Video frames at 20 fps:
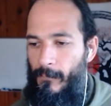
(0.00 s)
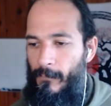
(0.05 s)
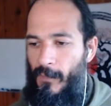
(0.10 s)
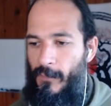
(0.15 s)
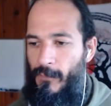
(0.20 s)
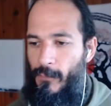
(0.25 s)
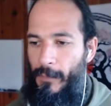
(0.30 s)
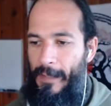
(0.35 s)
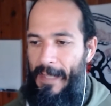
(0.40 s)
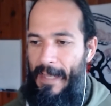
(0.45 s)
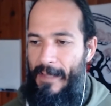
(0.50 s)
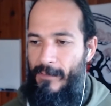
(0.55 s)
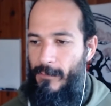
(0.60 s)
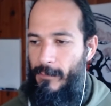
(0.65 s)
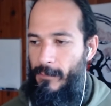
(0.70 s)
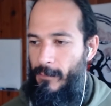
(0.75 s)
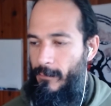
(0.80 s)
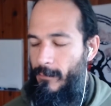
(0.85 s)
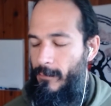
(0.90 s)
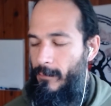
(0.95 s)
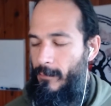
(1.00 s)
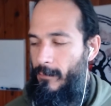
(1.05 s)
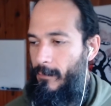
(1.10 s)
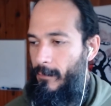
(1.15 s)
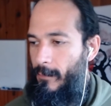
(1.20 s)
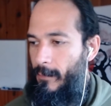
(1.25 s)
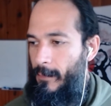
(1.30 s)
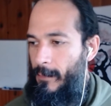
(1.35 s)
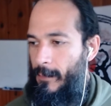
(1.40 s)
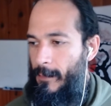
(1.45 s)
So cancerous
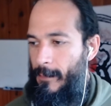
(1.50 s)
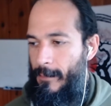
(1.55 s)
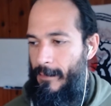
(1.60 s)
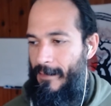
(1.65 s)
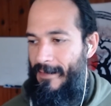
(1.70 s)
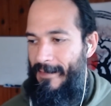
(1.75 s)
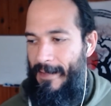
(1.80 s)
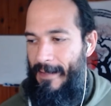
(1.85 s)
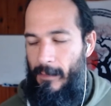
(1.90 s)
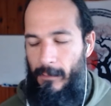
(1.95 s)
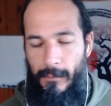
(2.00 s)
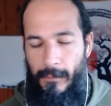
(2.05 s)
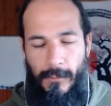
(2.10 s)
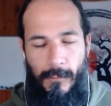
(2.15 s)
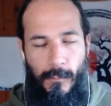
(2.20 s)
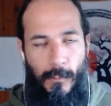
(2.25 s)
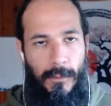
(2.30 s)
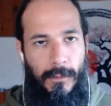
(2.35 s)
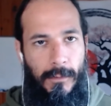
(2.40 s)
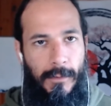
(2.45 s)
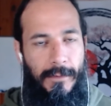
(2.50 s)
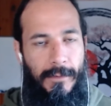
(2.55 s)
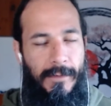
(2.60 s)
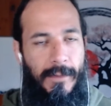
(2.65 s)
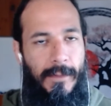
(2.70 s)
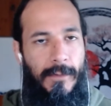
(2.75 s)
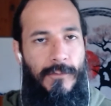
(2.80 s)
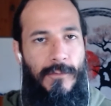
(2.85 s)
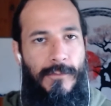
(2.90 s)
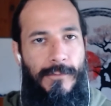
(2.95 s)
cells will
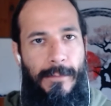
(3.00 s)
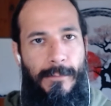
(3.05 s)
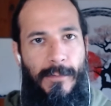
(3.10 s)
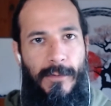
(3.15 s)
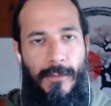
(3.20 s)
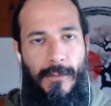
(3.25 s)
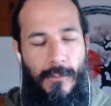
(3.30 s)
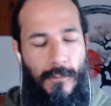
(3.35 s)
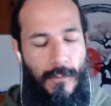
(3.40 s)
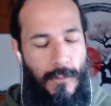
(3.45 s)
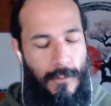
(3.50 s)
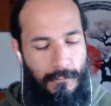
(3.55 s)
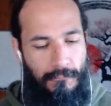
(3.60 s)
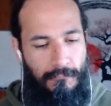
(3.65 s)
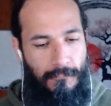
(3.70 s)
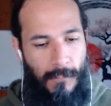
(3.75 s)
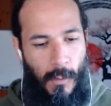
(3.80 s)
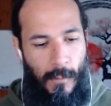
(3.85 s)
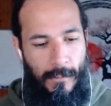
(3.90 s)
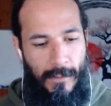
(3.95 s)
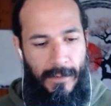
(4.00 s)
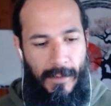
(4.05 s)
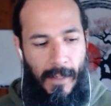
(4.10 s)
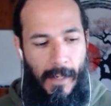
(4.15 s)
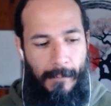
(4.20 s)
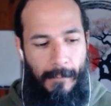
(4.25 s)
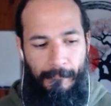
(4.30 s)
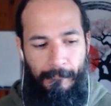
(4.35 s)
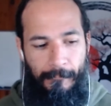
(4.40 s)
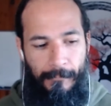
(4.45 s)
continue to reproduce over
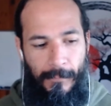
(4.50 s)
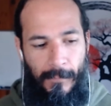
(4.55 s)
time.